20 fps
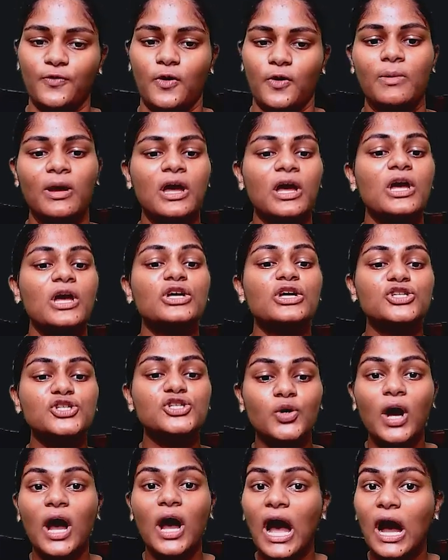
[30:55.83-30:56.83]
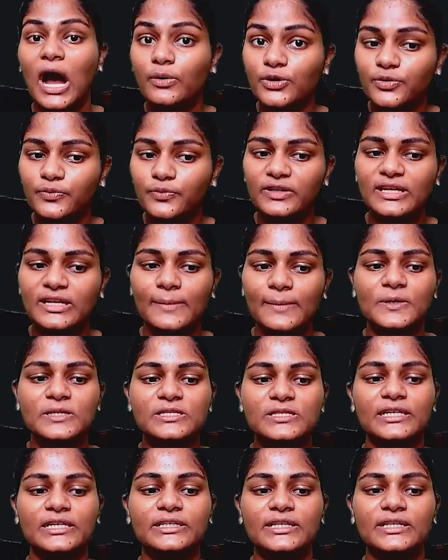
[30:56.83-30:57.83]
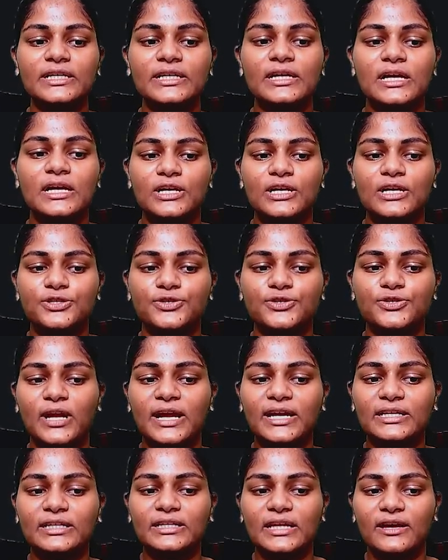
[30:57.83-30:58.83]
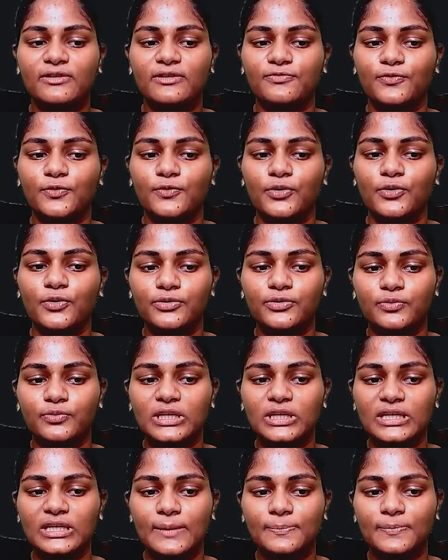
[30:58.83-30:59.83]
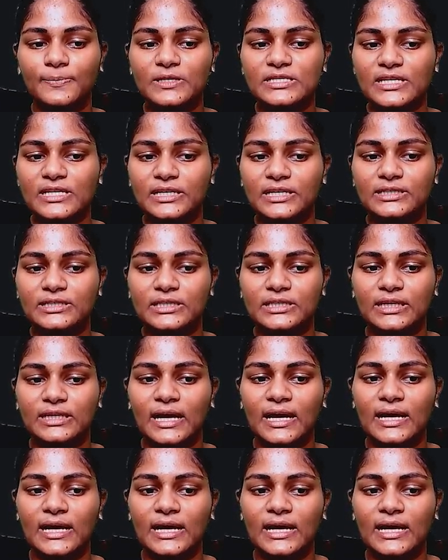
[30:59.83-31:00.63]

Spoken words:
So how do we represent it? You write therefore, we represent it as